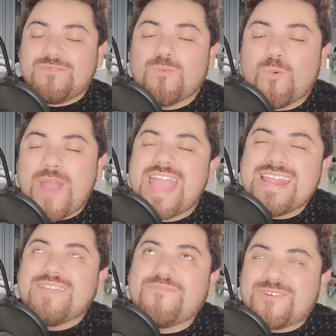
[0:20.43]

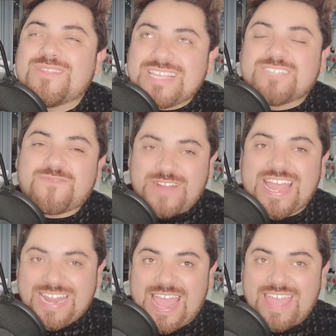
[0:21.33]
waiting for this
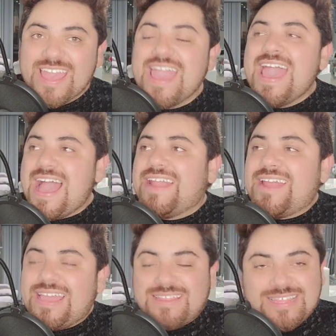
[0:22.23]
Friday, and
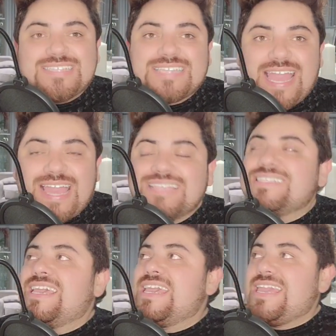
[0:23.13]
in this case,
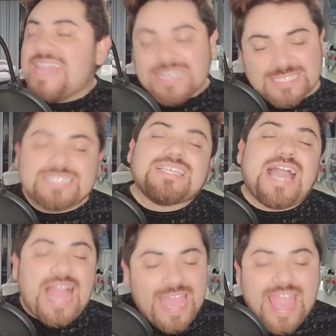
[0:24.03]
yes,
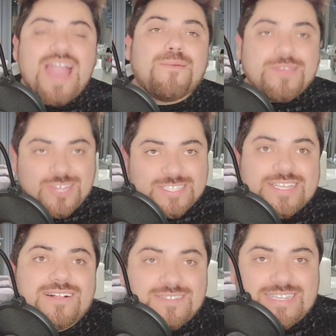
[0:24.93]
I am a
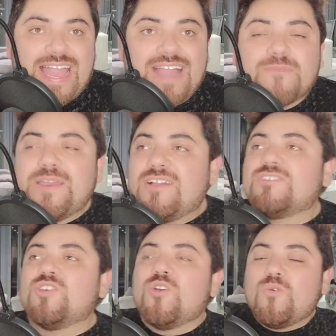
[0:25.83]
Giselle Tang
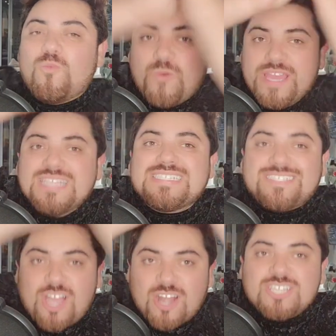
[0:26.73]
because we
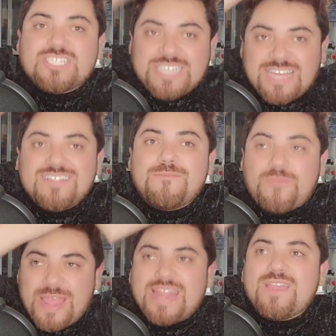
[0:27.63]
start
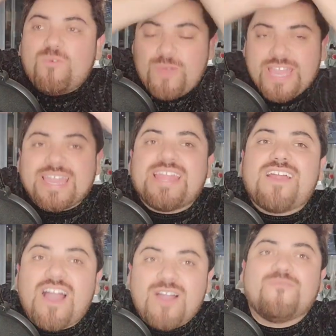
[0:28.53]
celebrating weekend
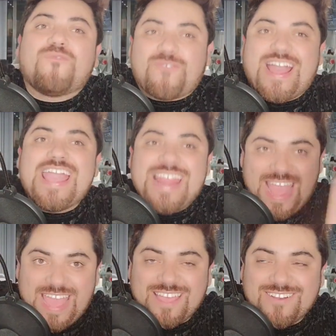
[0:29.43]
on
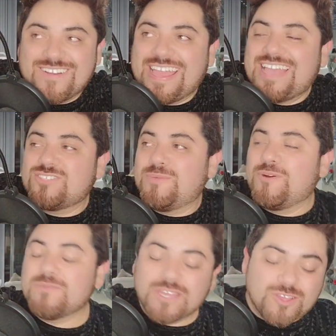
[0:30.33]
Friday. Okay, so I'm
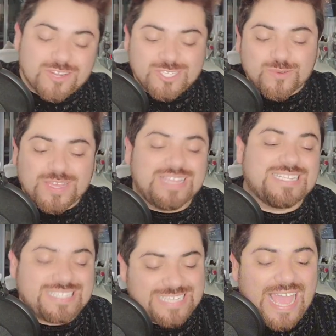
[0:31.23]
hope that you're doing the
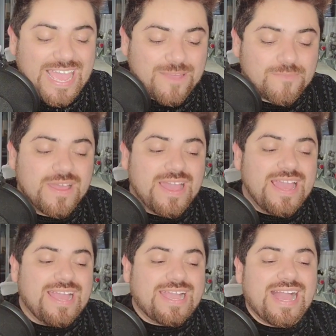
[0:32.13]
same,
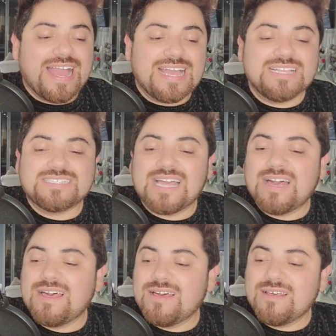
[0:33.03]
guys.
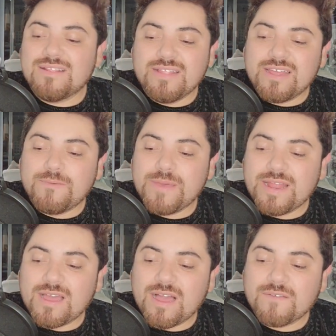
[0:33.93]
A little
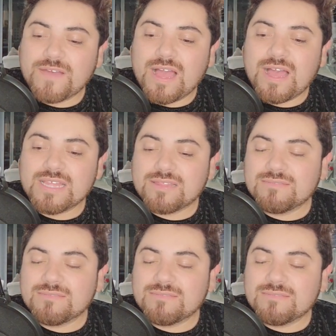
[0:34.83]
bit of a